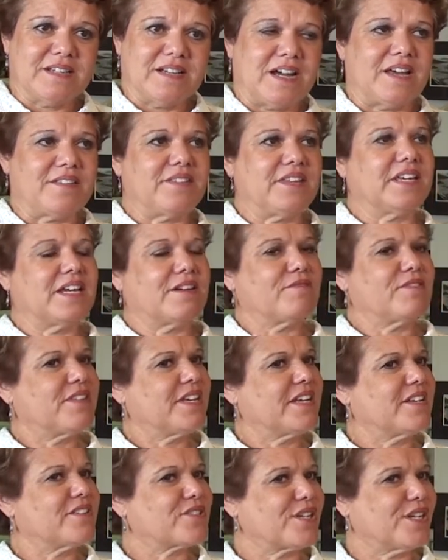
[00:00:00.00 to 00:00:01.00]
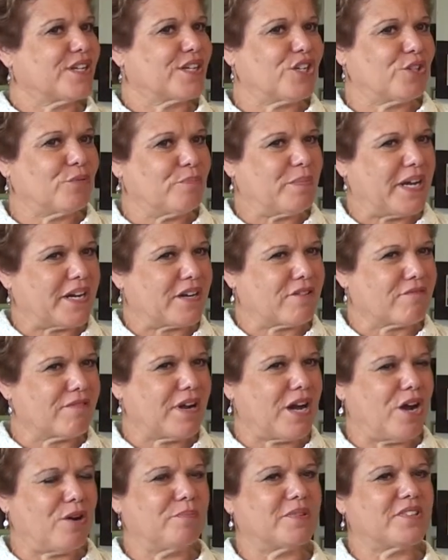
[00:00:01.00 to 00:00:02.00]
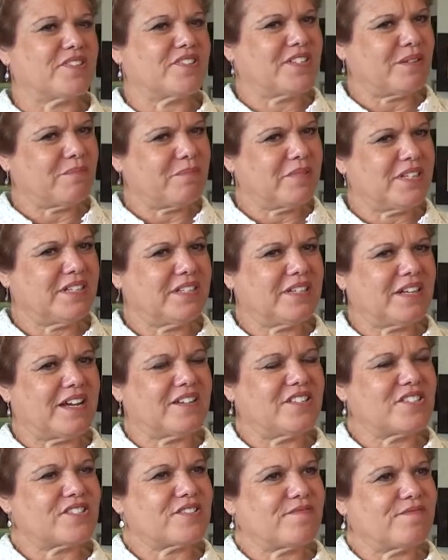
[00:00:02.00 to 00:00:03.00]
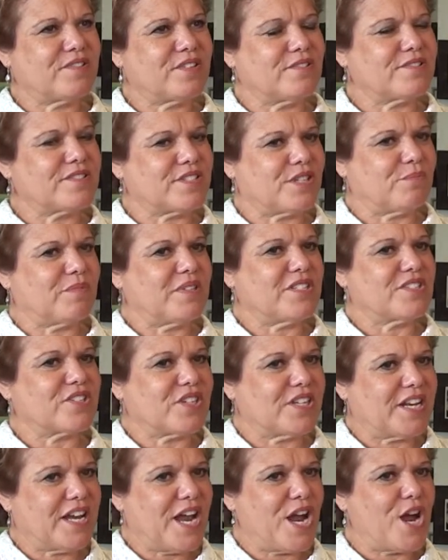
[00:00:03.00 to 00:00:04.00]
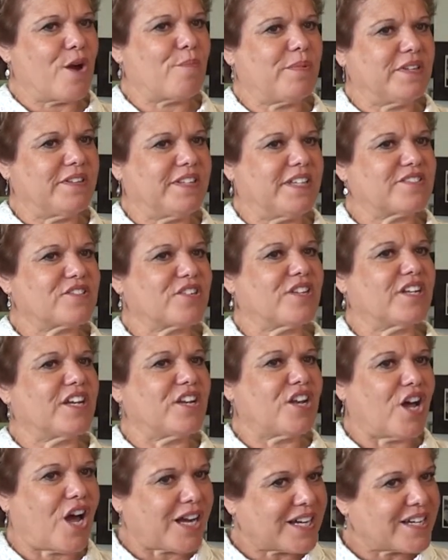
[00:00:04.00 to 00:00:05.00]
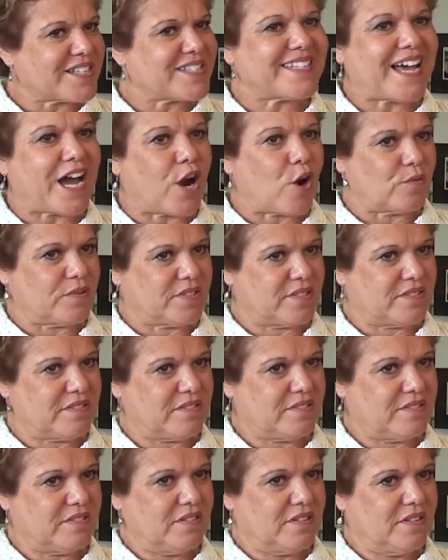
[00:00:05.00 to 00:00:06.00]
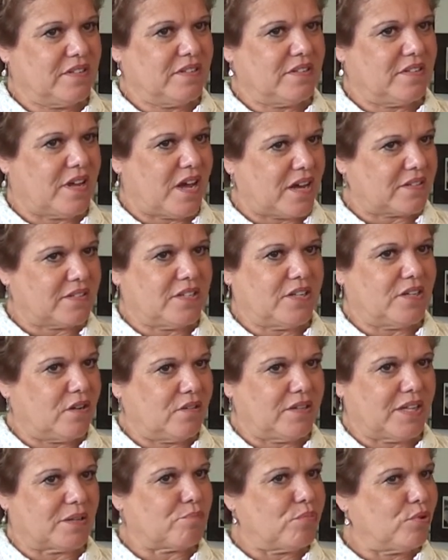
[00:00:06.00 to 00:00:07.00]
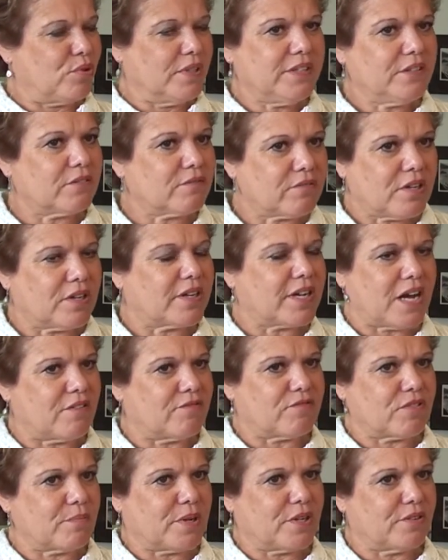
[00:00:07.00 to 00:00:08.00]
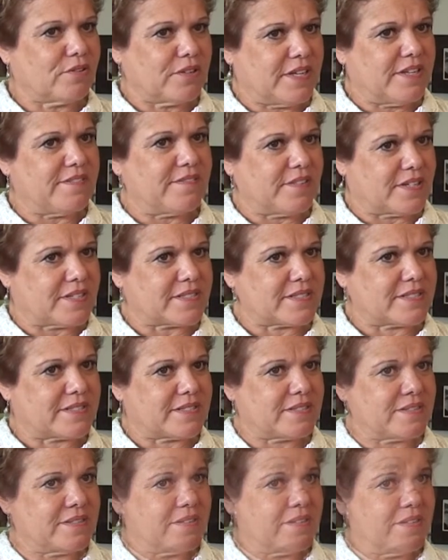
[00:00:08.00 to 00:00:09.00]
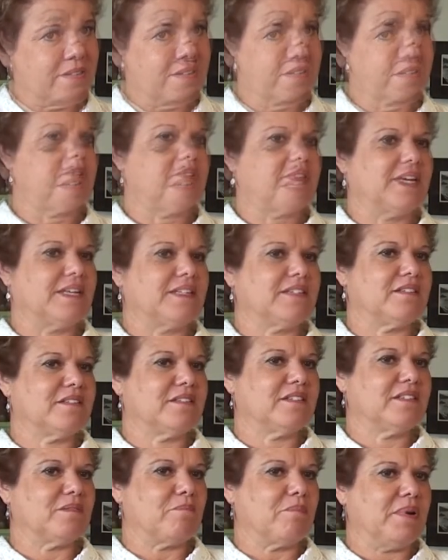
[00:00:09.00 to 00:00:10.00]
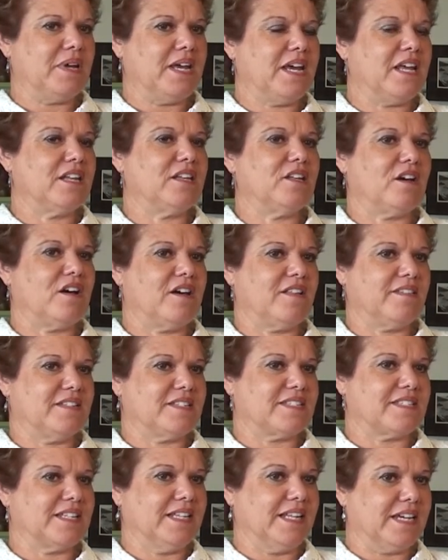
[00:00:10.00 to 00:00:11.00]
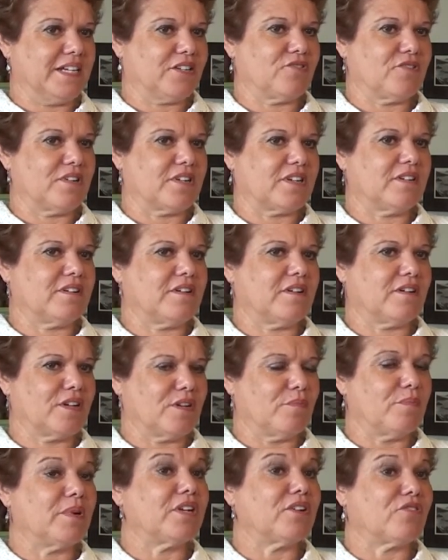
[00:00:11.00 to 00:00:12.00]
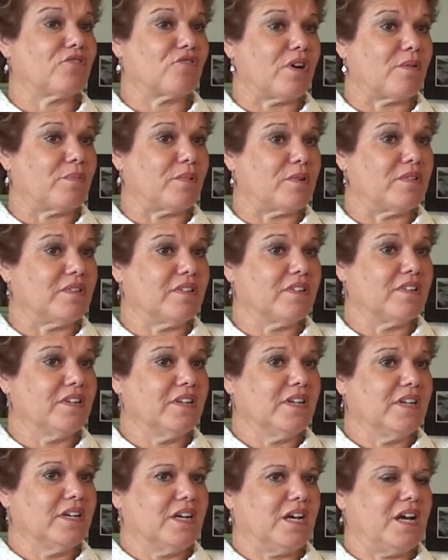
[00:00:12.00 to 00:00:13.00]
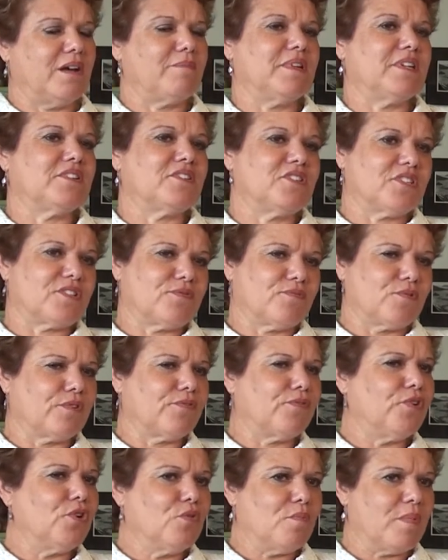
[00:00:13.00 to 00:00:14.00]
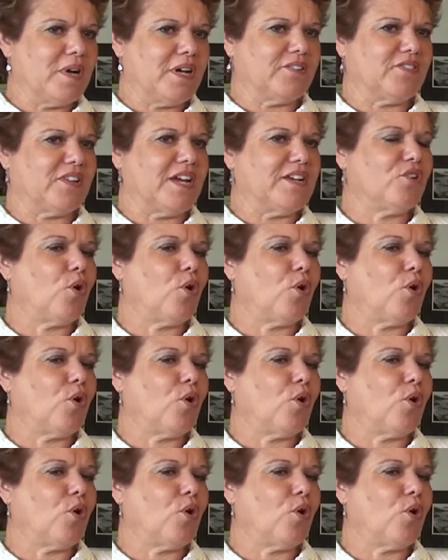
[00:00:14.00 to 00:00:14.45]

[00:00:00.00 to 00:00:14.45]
I think everything is going to come back around, but I just feel something's going to happen that's going to knock us out. Like pulling the rug out from underneath us. People that depend on this electric are going to be in trouble. I mean, it's just for a few months. Mm-hmm.